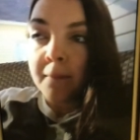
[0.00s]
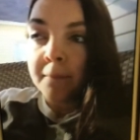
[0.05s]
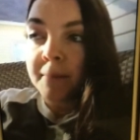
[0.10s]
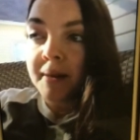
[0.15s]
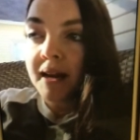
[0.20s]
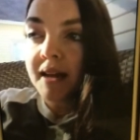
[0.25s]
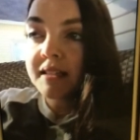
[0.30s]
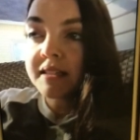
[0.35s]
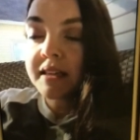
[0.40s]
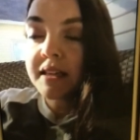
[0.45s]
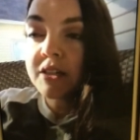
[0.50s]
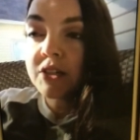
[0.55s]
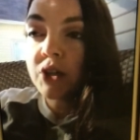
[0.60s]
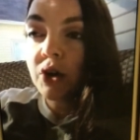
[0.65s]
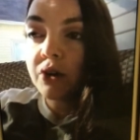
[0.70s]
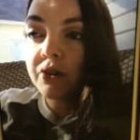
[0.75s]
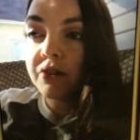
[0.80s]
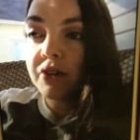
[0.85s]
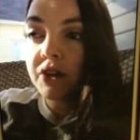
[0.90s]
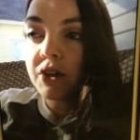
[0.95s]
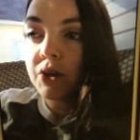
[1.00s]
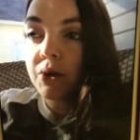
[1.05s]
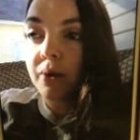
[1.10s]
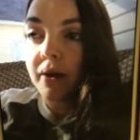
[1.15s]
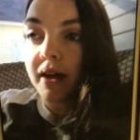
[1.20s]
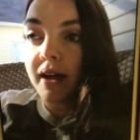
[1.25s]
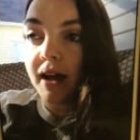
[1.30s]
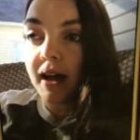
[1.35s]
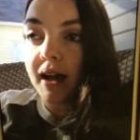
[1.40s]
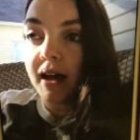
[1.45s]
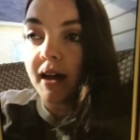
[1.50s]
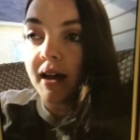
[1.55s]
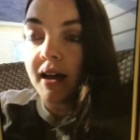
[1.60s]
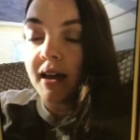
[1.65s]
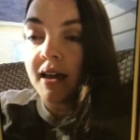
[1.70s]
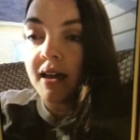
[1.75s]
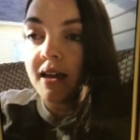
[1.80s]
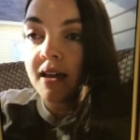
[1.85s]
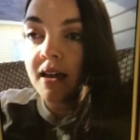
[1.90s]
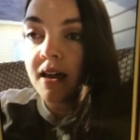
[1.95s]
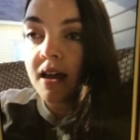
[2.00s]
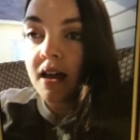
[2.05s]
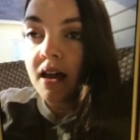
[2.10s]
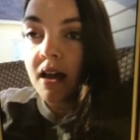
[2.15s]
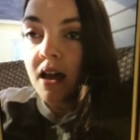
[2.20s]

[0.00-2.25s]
But as I dove into it, I